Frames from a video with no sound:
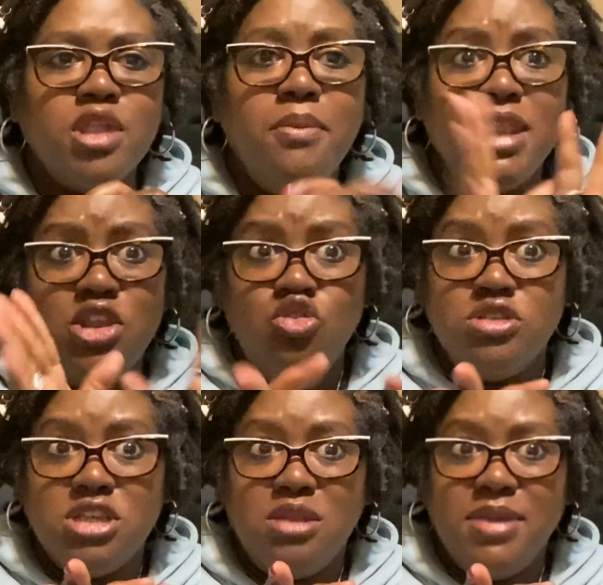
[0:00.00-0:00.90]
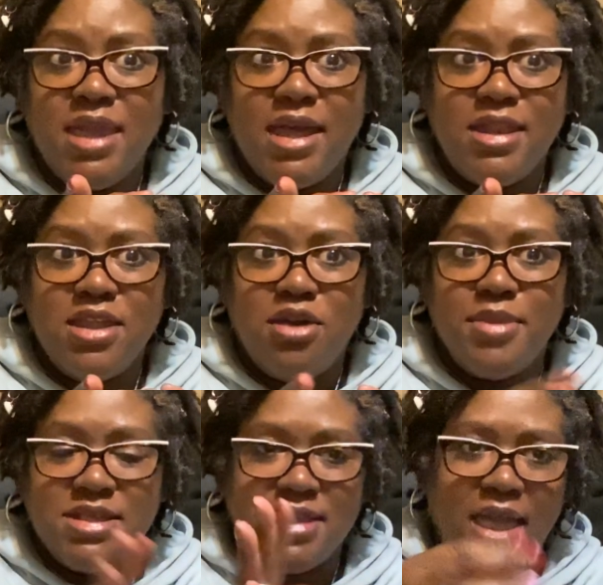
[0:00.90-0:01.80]
But I knew it was going to be kind of long
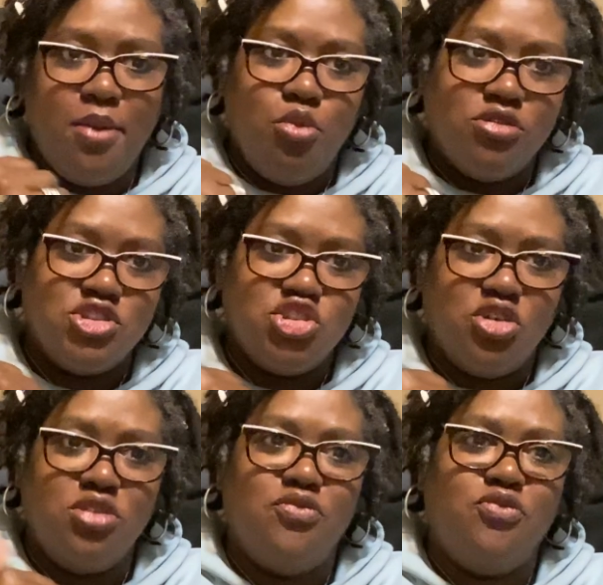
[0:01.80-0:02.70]
because I have more to show you